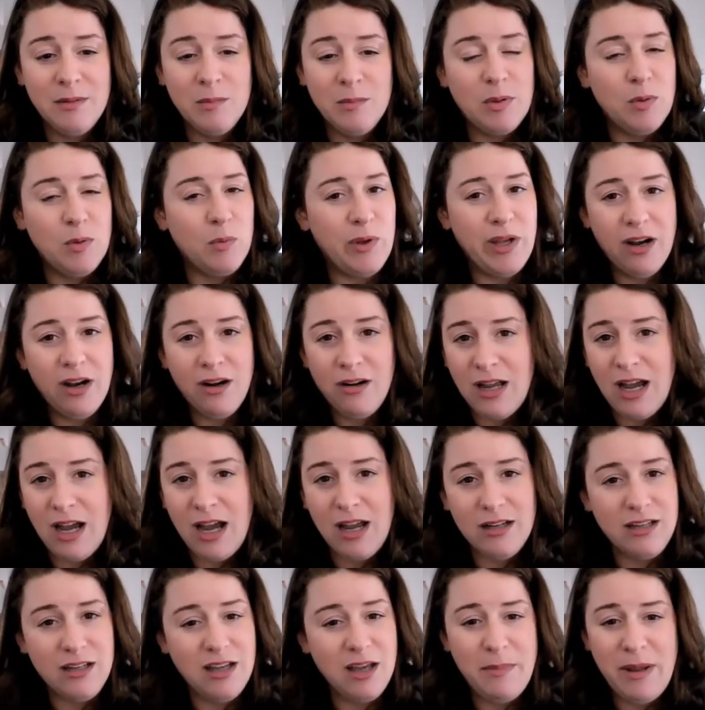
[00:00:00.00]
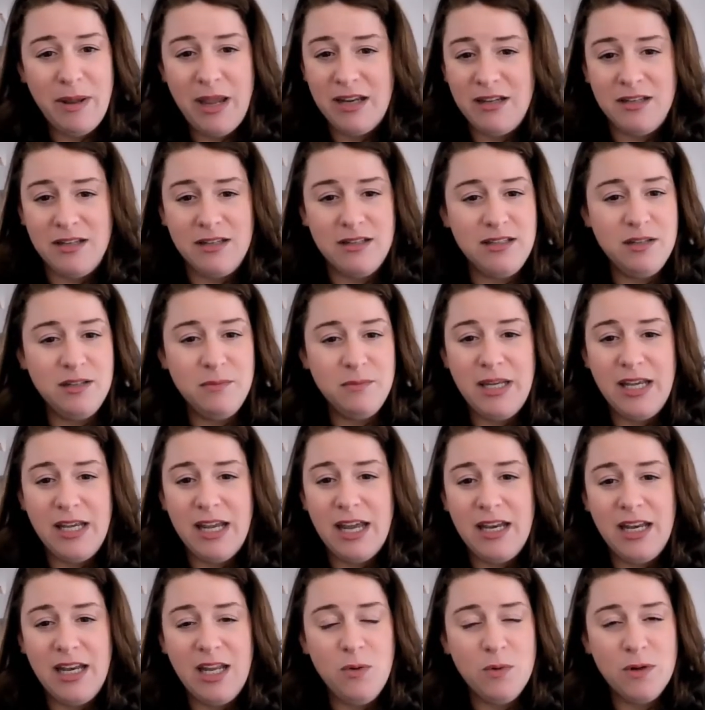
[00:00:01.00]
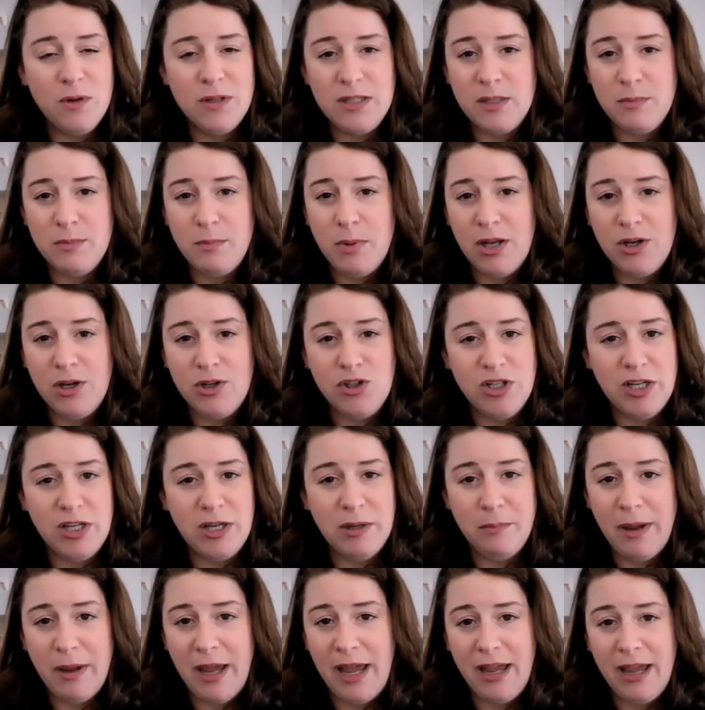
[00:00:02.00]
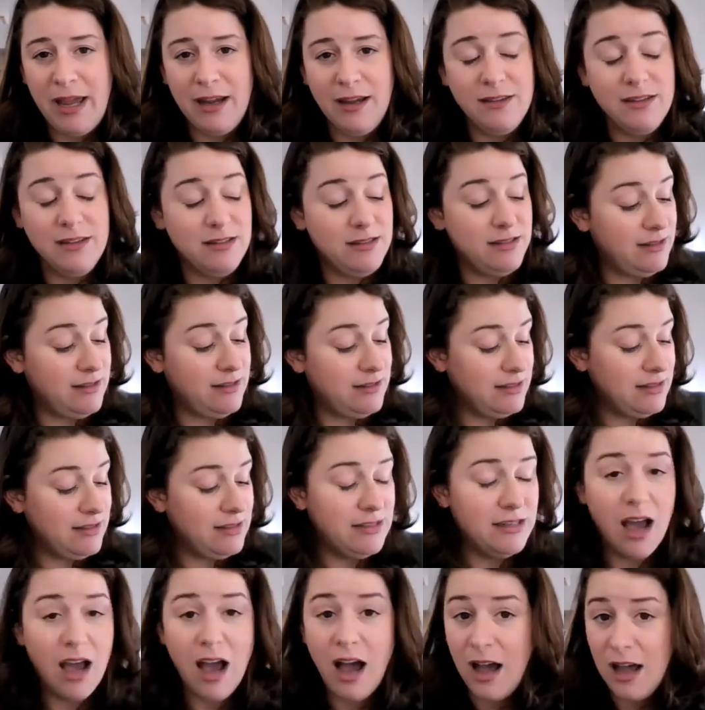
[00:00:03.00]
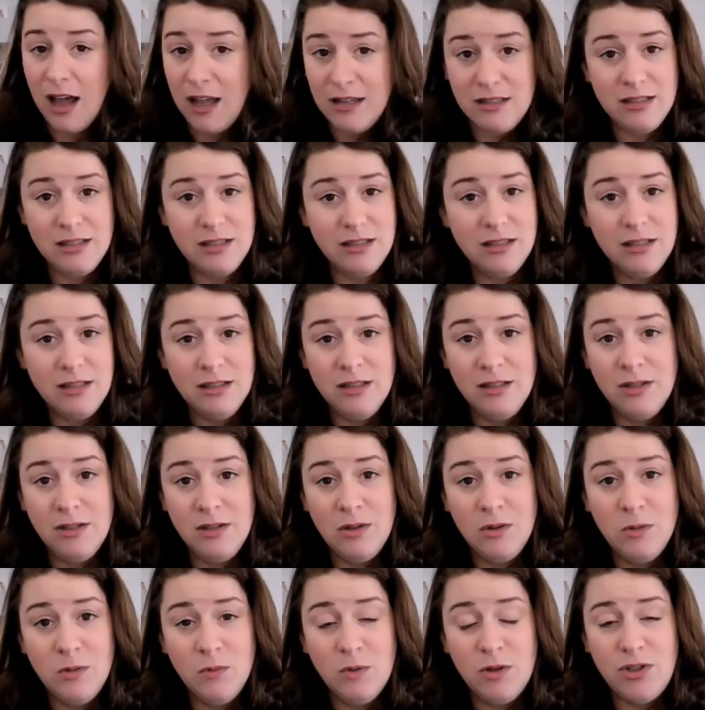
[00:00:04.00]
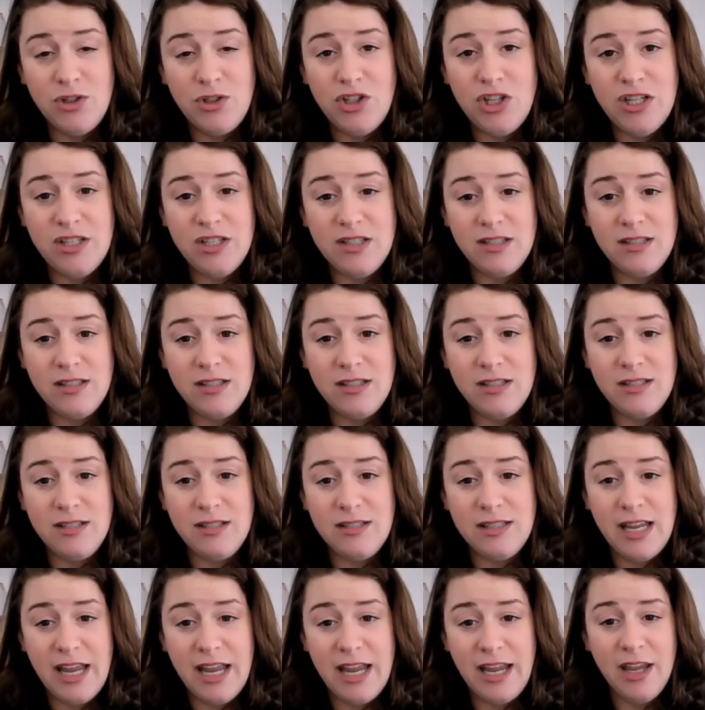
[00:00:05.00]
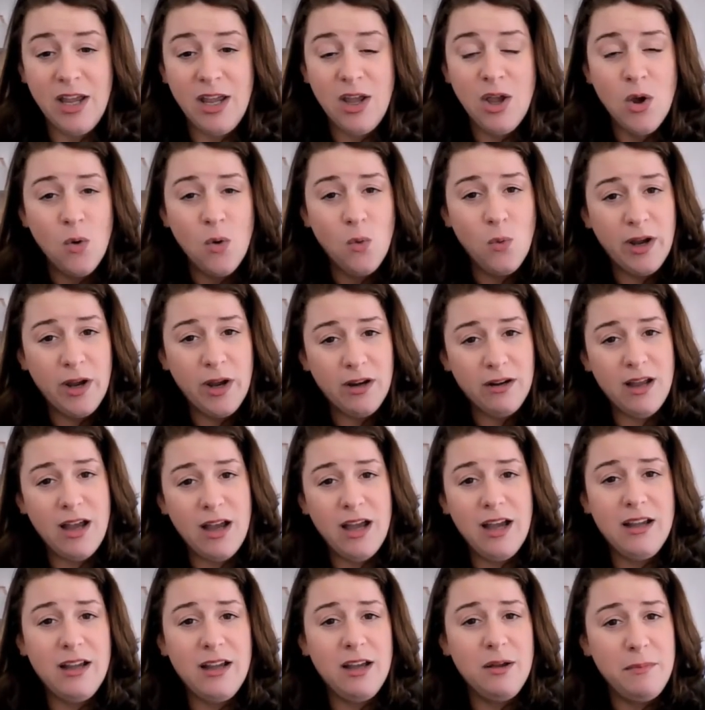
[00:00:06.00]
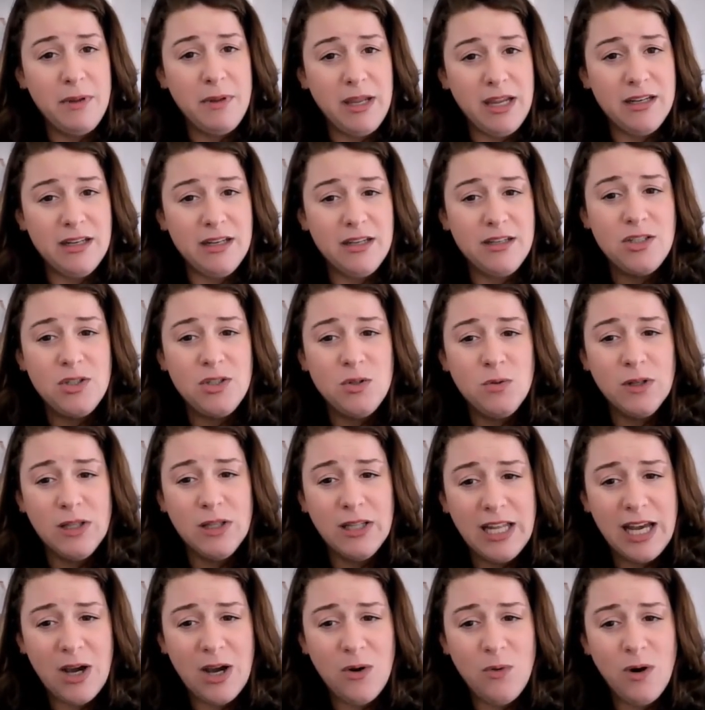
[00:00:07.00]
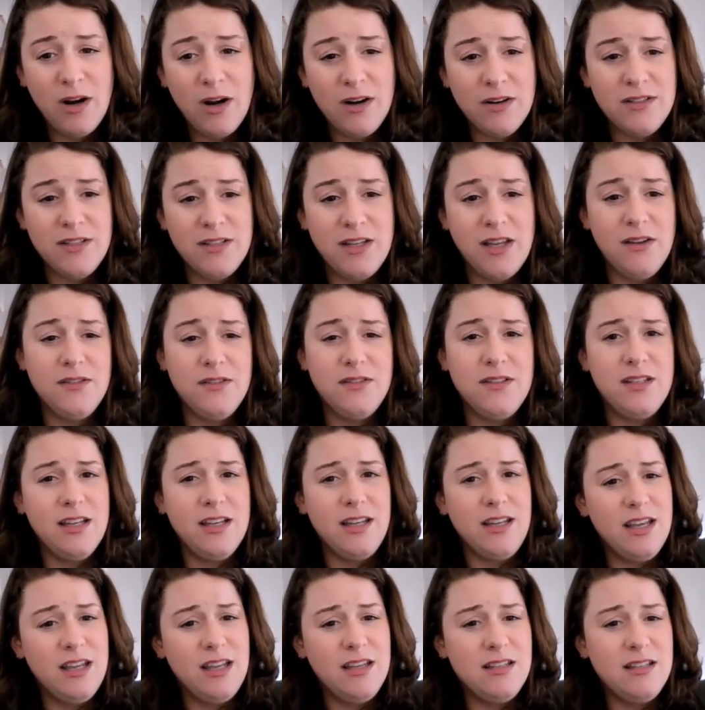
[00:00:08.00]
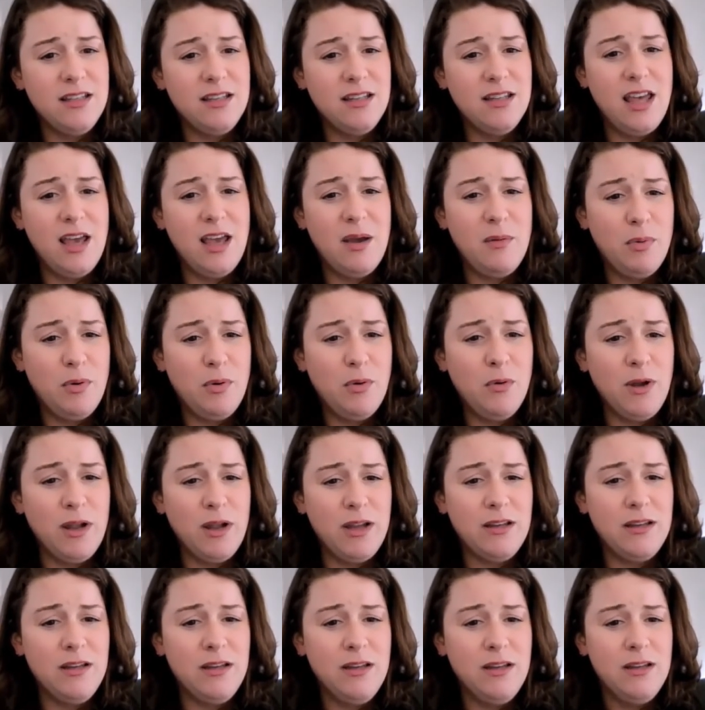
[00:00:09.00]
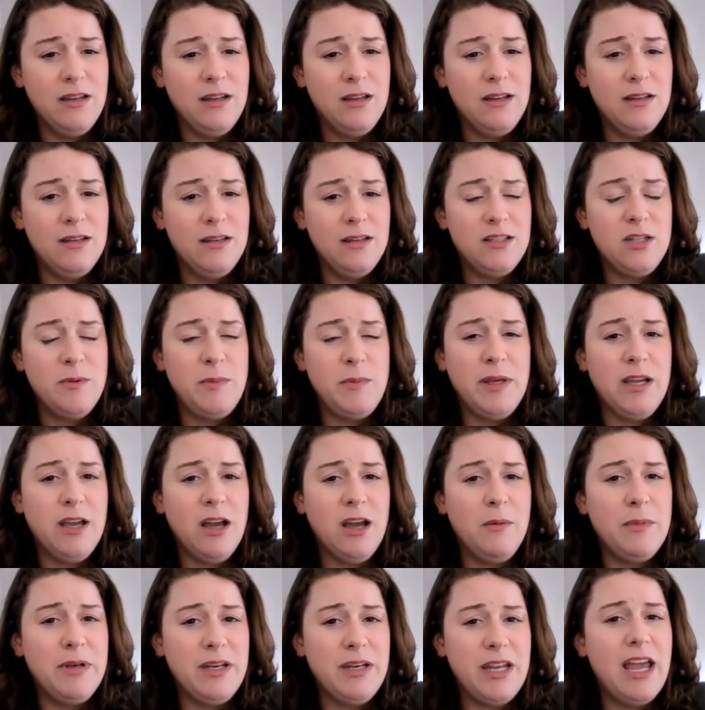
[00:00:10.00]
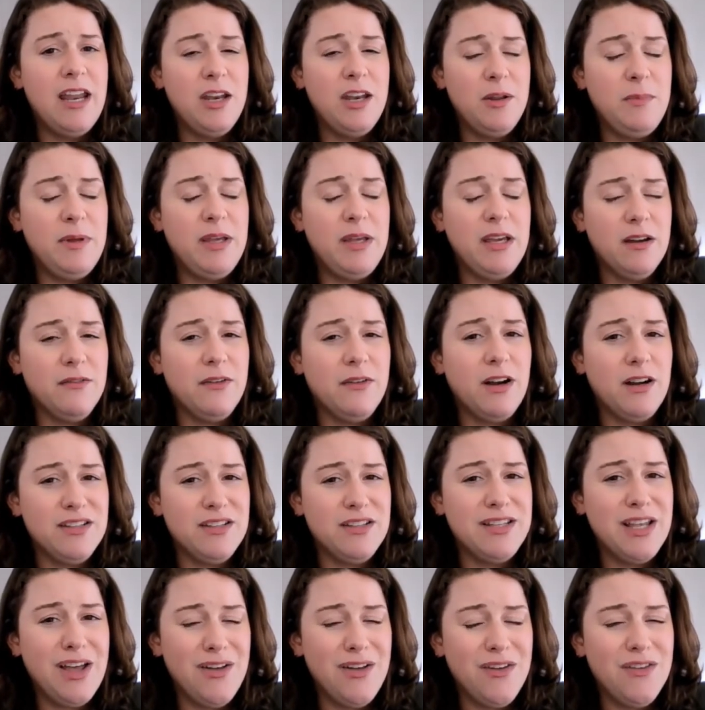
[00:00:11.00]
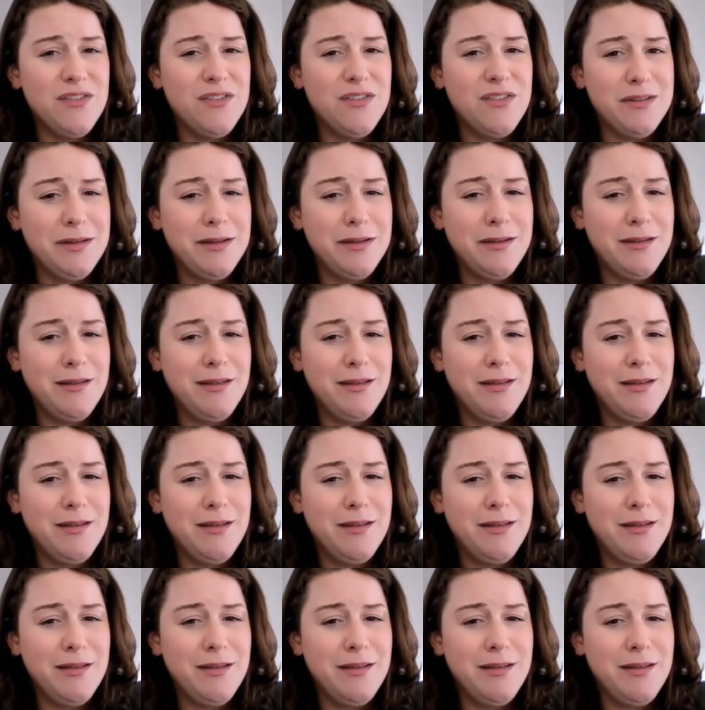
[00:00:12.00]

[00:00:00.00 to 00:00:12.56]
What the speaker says: But we are not commanded to be anyone's punching bag. This is not what Jesus is saying. We are not commanded to allow ourselves to get to that point, to become an enemy of ourselves.